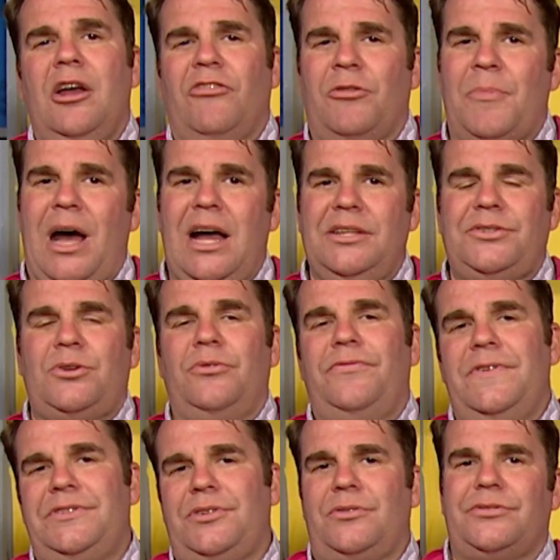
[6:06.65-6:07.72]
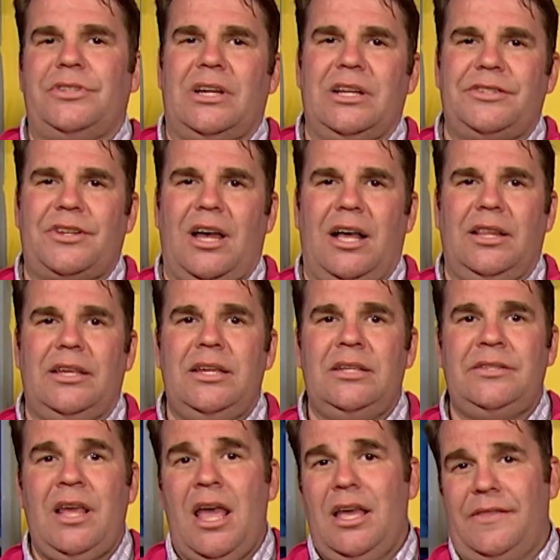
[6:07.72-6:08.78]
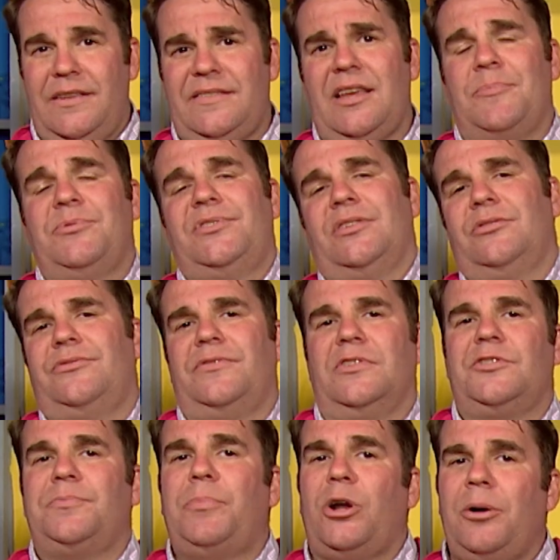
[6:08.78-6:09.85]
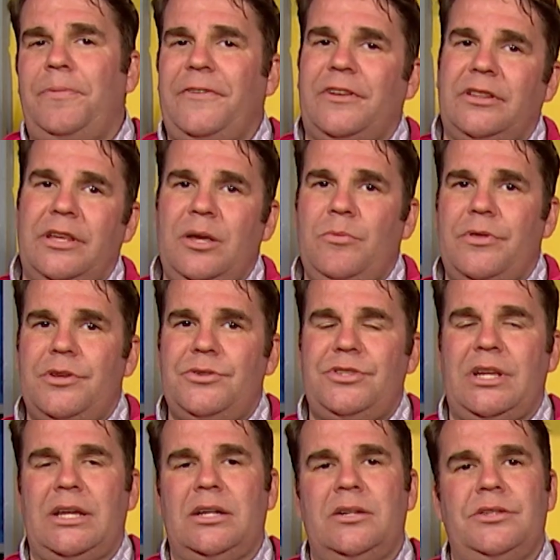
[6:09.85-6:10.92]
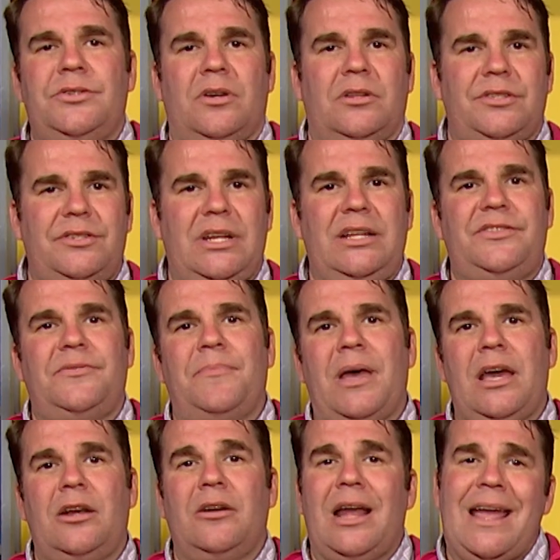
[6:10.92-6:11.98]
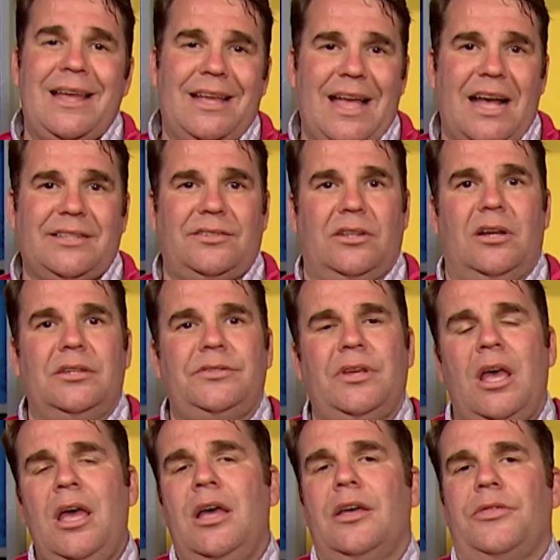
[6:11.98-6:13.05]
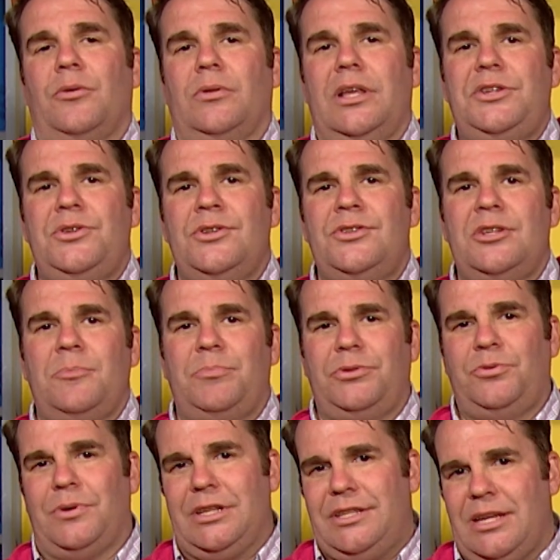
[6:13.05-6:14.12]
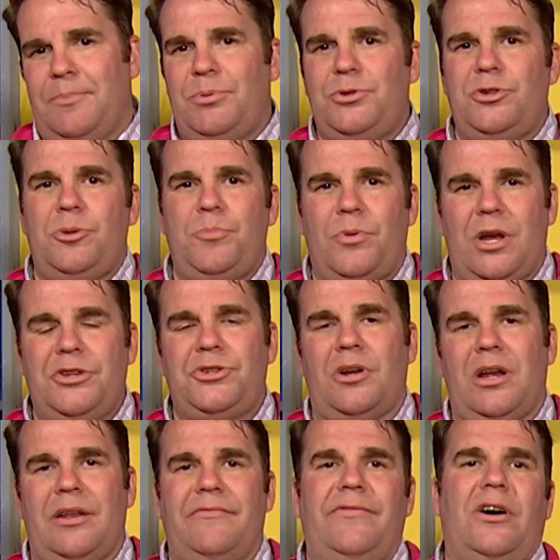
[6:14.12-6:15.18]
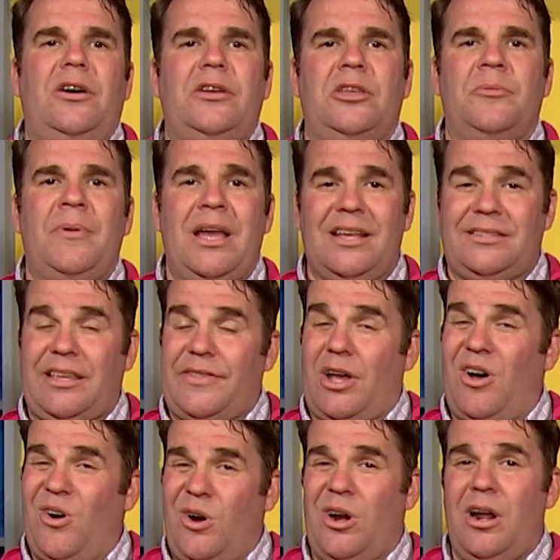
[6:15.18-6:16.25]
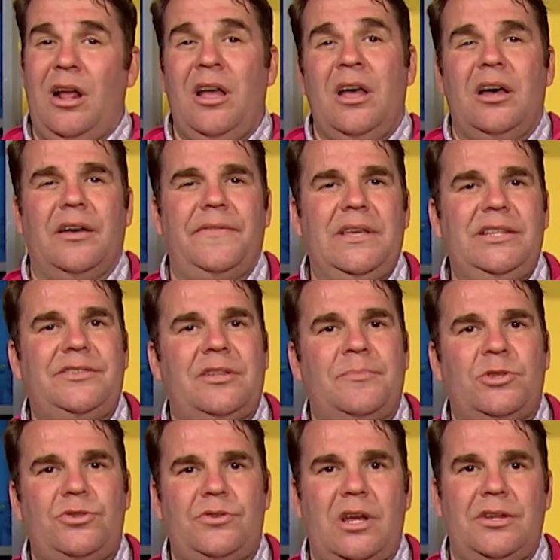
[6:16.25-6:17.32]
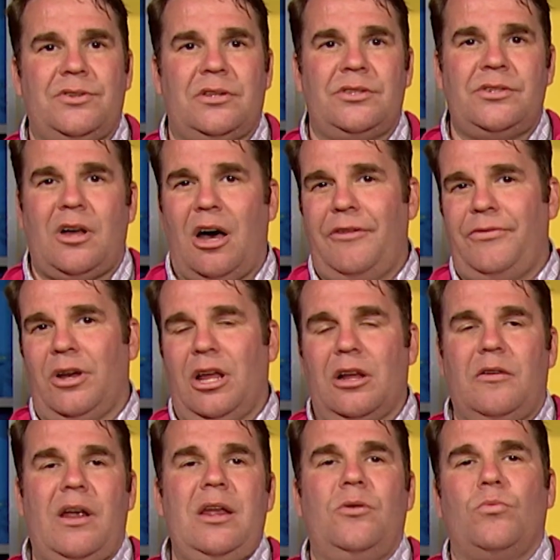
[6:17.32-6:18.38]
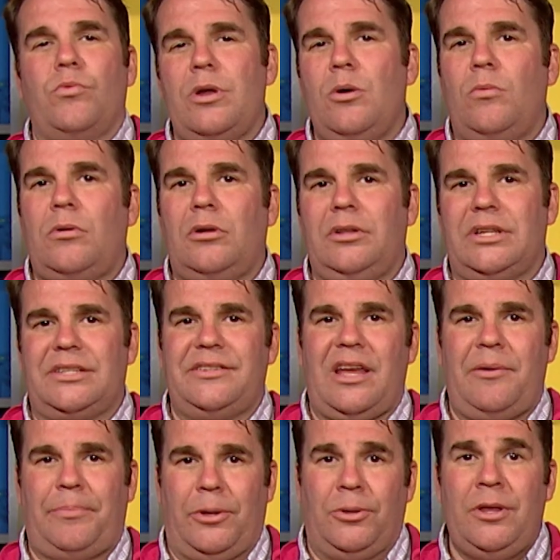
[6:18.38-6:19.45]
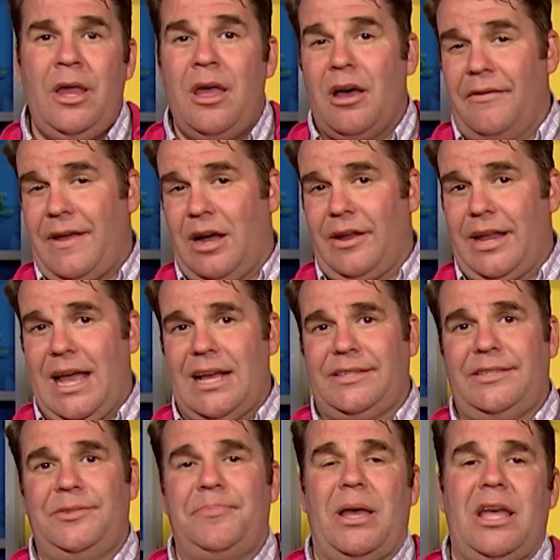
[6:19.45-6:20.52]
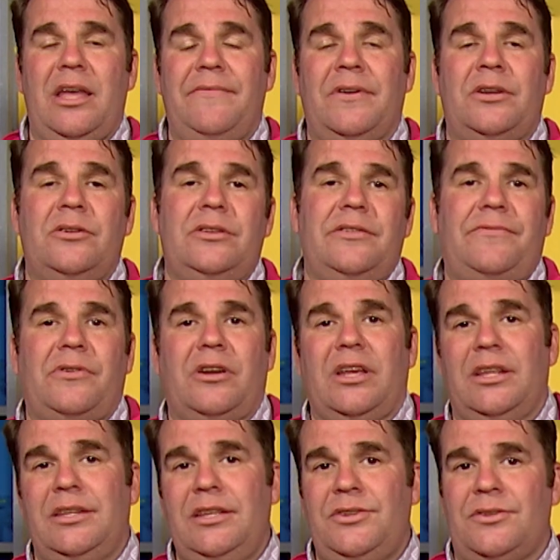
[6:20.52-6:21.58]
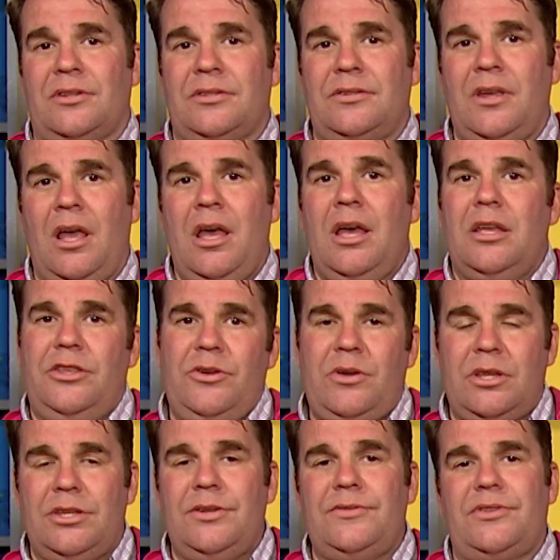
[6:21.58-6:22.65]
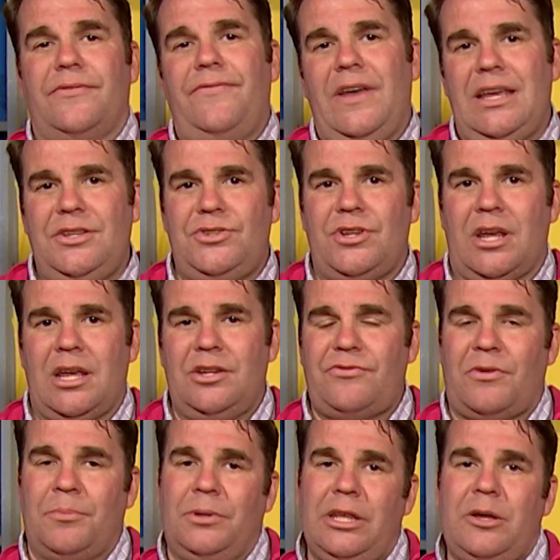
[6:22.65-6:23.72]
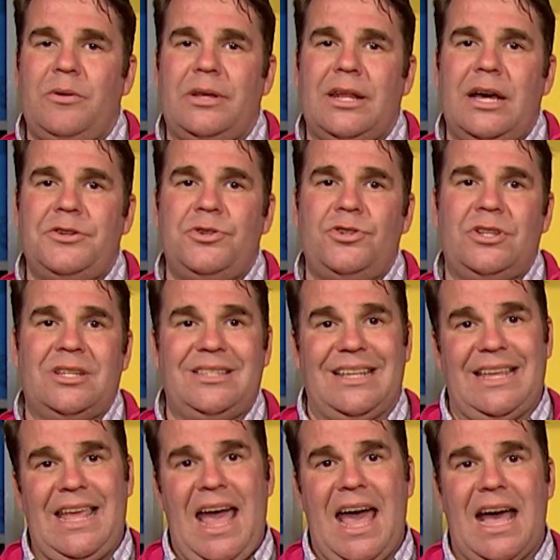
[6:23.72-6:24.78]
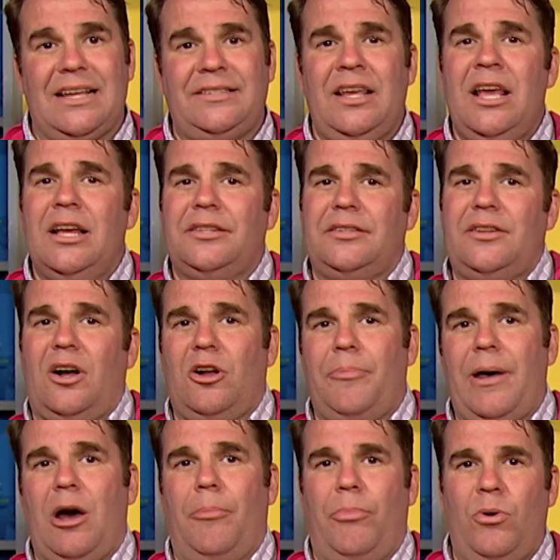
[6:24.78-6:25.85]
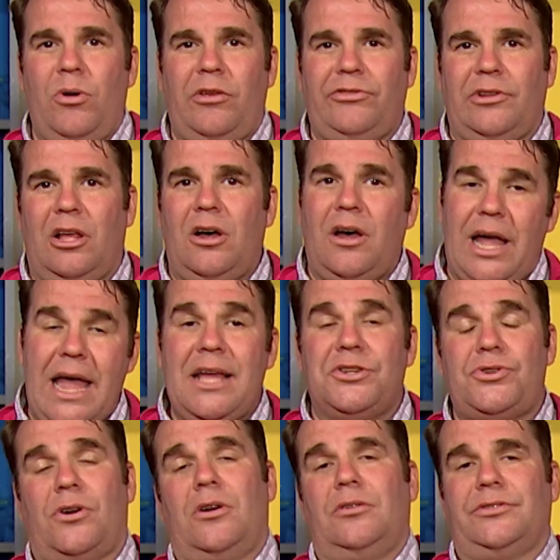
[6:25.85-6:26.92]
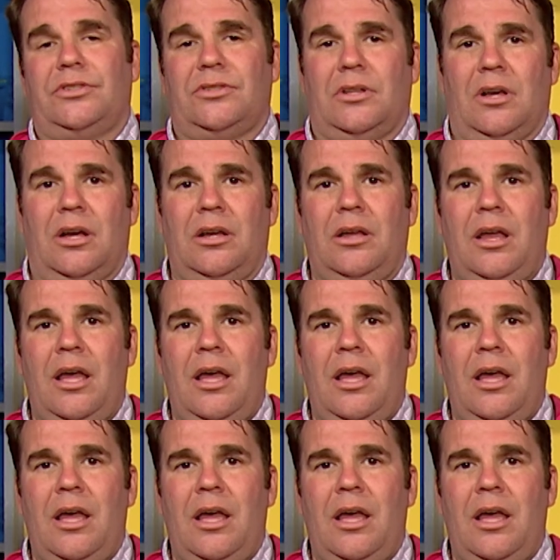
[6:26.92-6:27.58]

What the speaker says: For my high school physical science colleagues, this episode fits perfectly with your standards on states of matter and gas laws. The relationship between temperature, pressure, and volume is at the heart of these demonstrations, offering a great real-world example of how gases behave under different conditions. You can use the phase change from liquid nitrogen to gas to talk about Boyle's law and Charles's law.